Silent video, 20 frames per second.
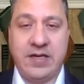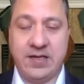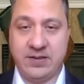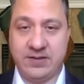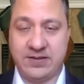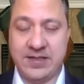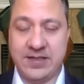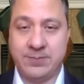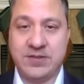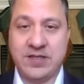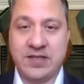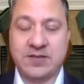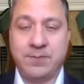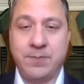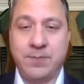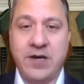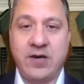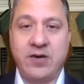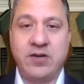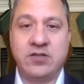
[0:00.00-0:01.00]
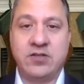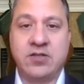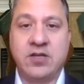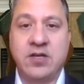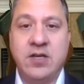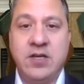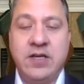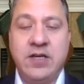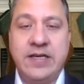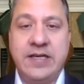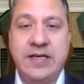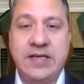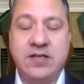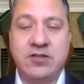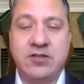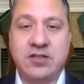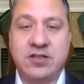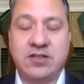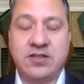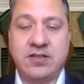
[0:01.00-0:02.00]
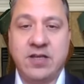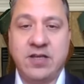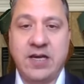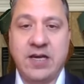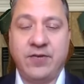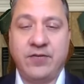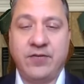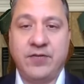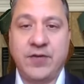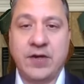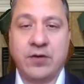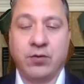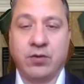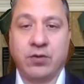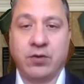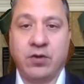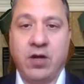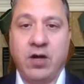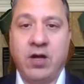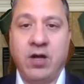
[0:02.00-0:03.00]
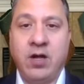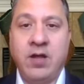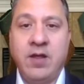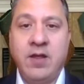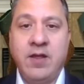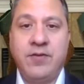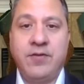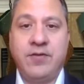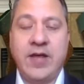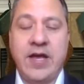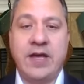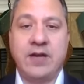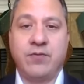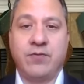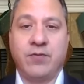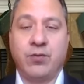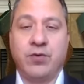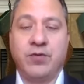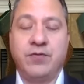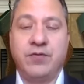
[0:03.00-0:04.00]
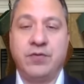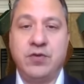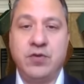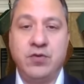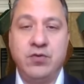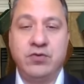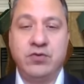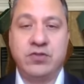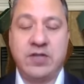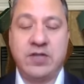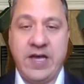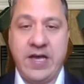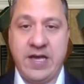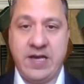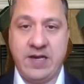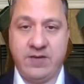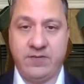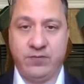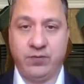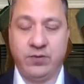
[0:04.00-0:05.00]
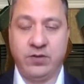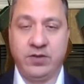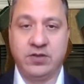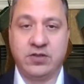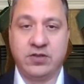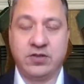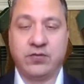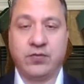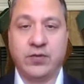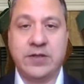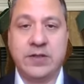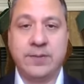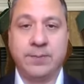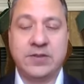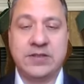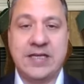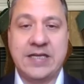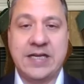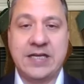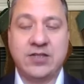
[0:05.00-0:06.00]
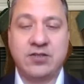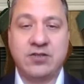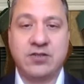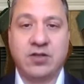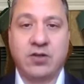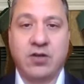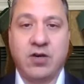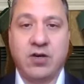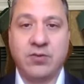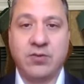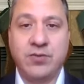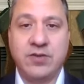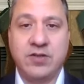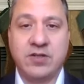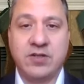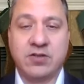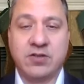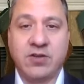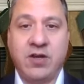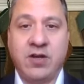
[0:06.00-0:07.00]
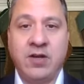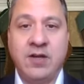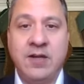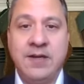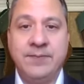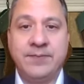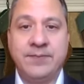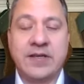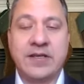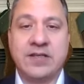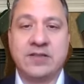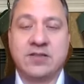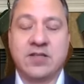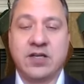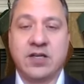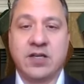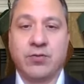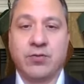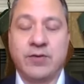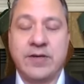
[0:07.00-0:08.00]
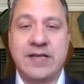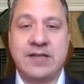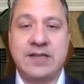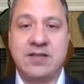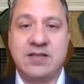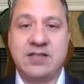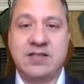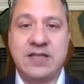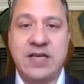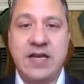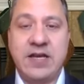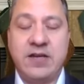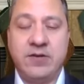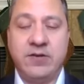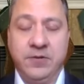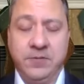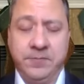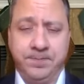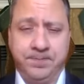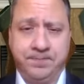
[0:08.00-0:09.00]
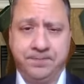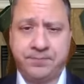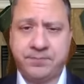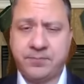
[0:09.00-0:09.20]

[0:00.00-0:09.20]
same-sex marriage into federal law, that refused to have religious freedom protections along with this law. And it's going to create this standard